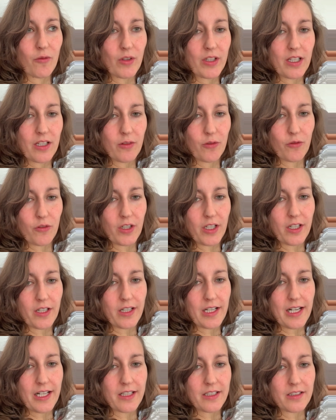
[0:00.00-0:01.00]
with that fear
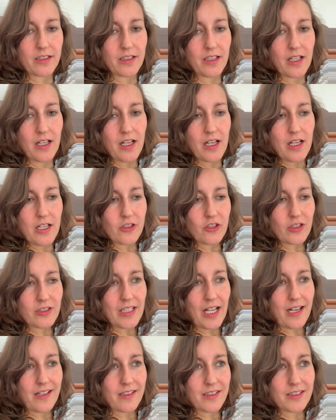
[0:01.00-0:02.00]
and just
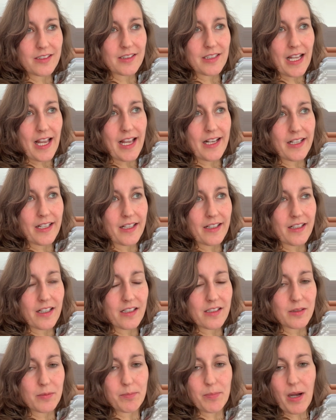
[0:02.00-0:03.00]
understanding
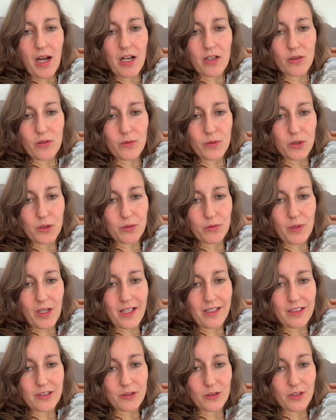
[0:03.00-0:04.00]
it's part of you
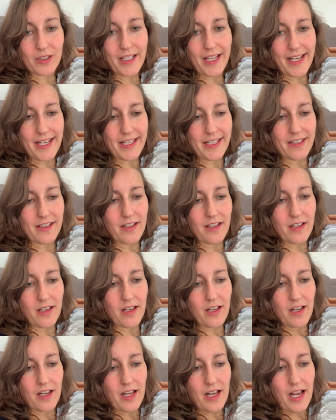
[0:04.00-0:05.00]
and it's okay,
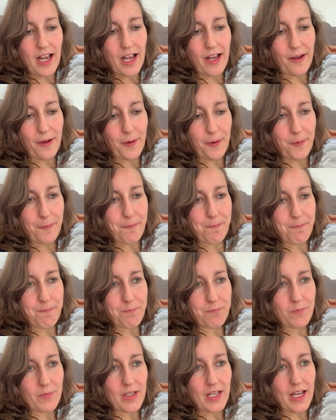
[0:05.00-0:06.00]
and
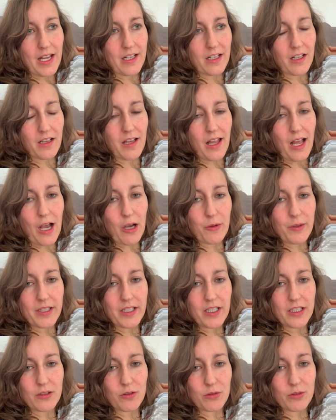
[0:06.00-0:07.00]
allowing
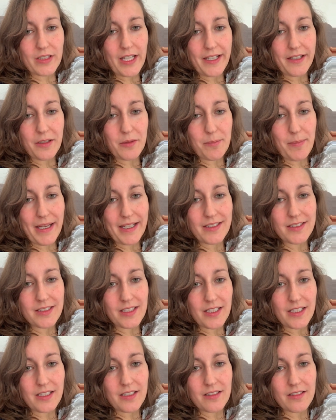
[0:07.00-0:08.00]
it to take the back
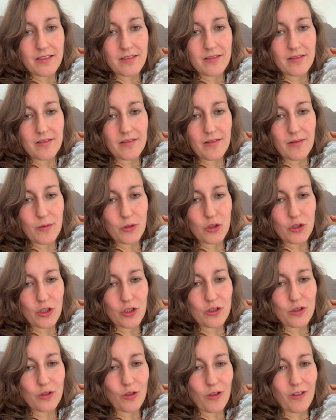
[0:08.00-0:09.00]
seat.
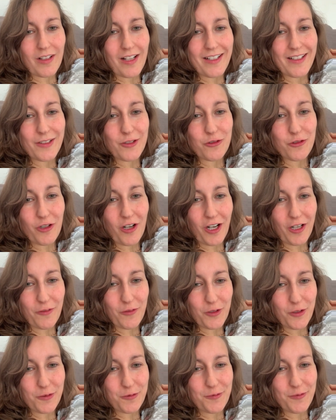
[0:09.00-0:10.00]
Just don't let it drive
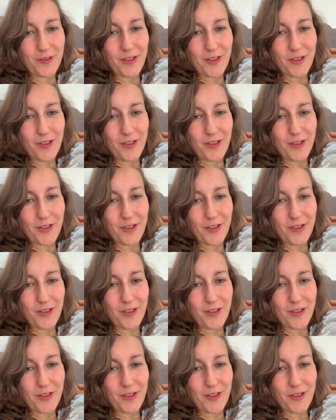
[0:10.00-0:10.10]
you.